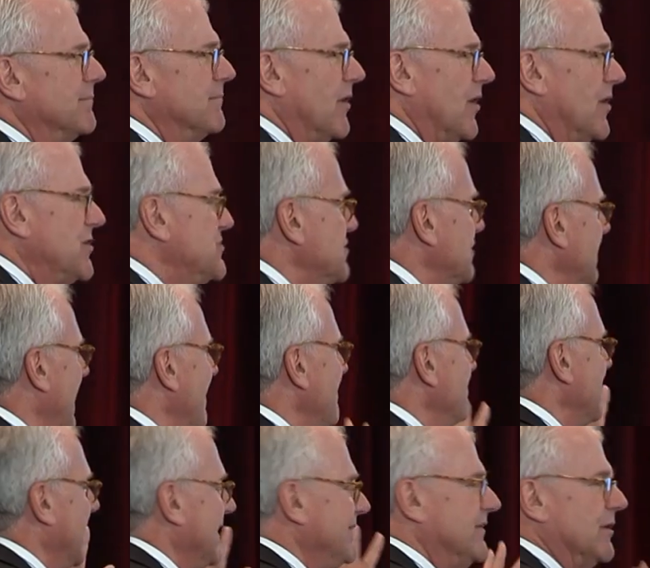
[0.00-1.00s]
margin have
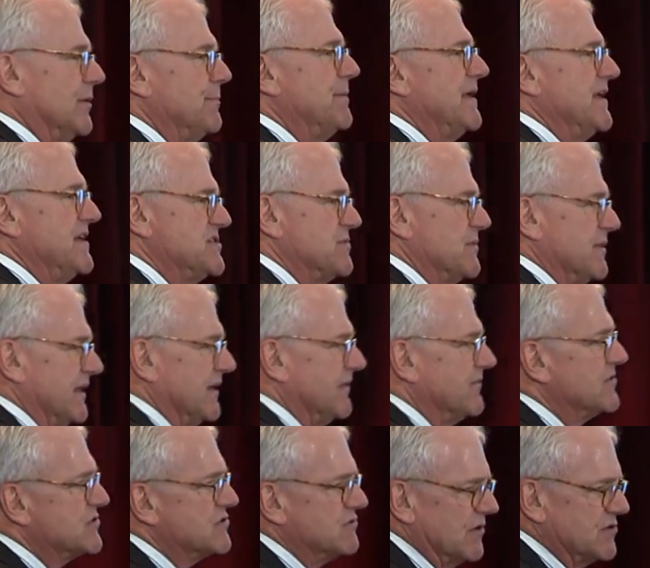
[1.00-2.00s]
made their peace with
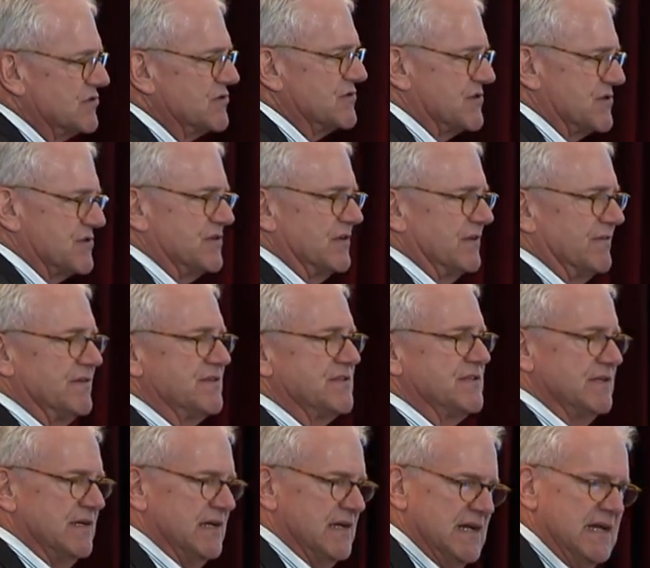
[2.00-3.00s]
infrastructure as a service.
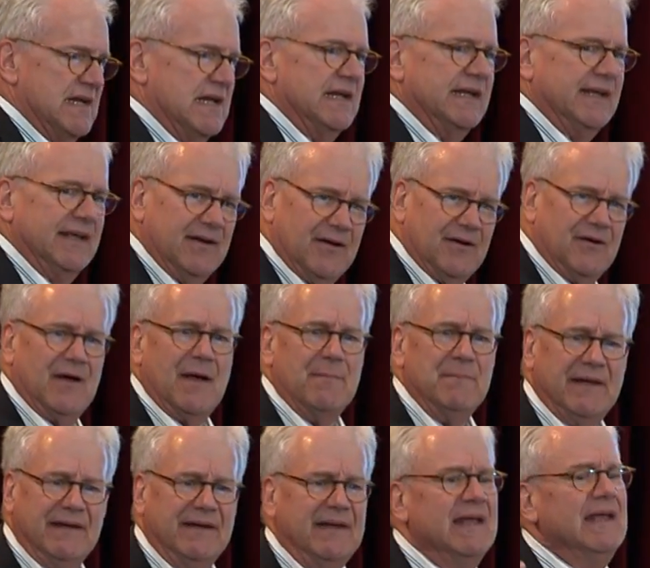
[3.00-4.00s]
You know, I
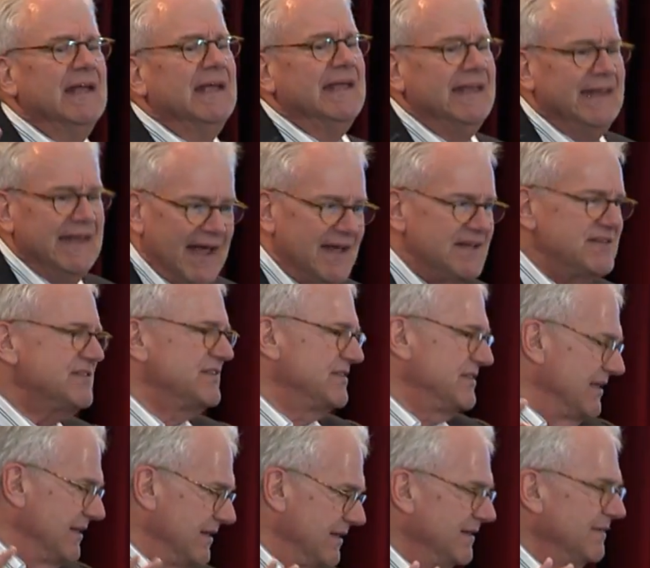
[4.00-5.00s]
mean, yes,
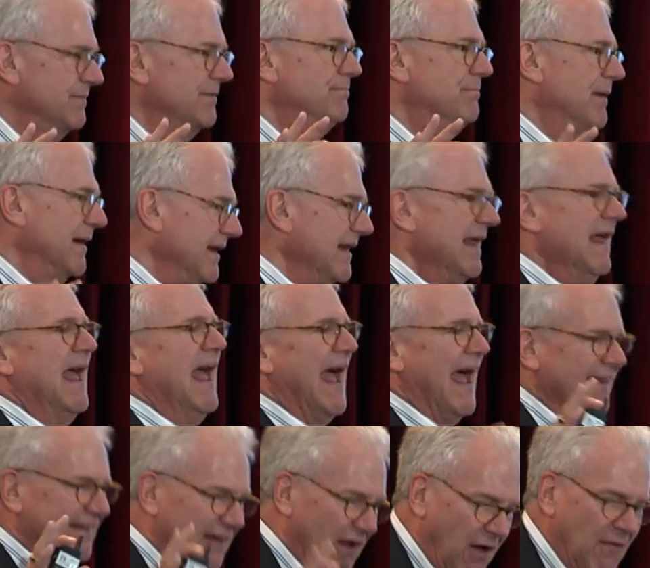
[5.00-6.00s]
but
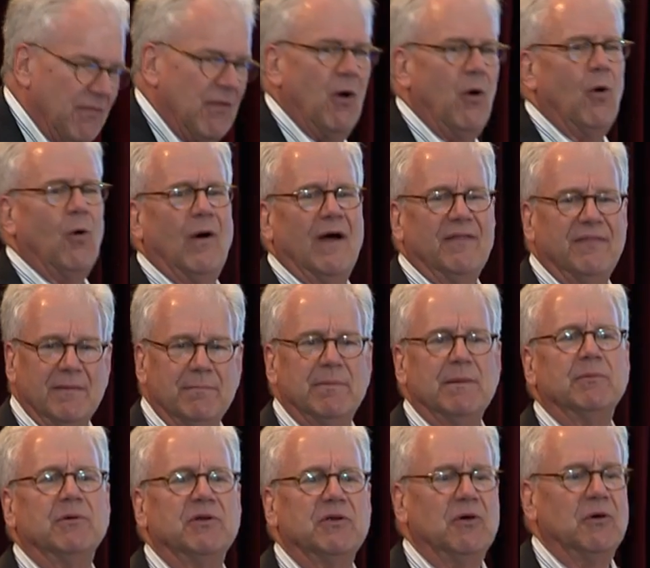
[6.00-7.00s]
at, on the whole, I think
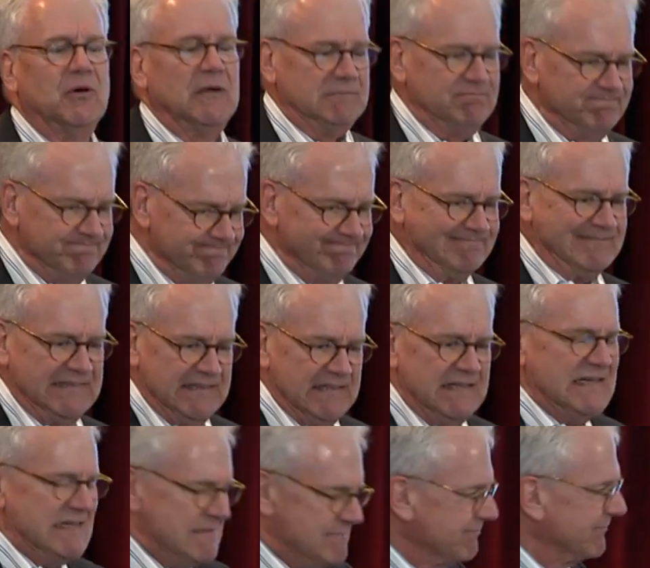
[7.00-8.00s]
people are going,
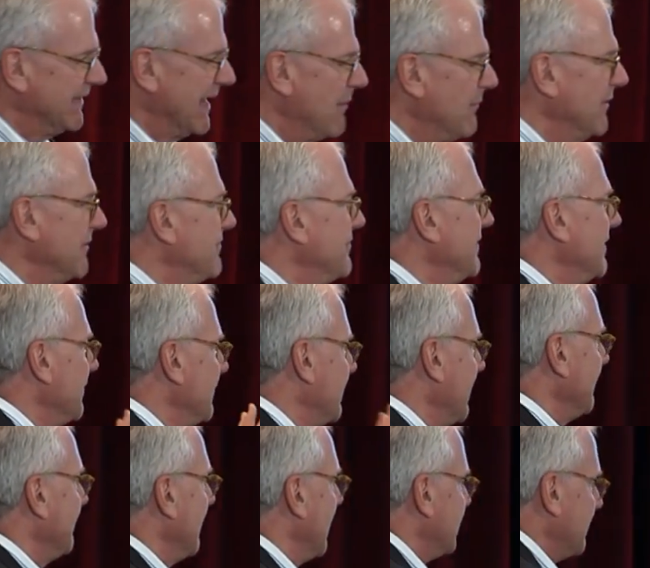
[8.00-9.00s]
that one feels
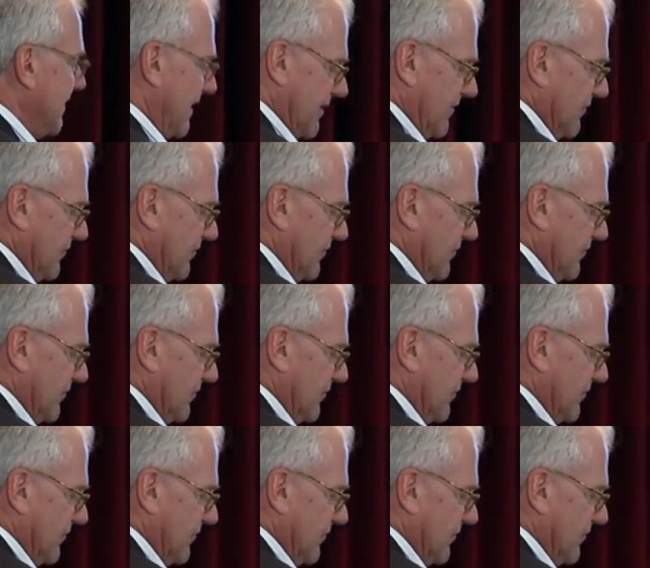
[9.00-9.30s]
like that's getting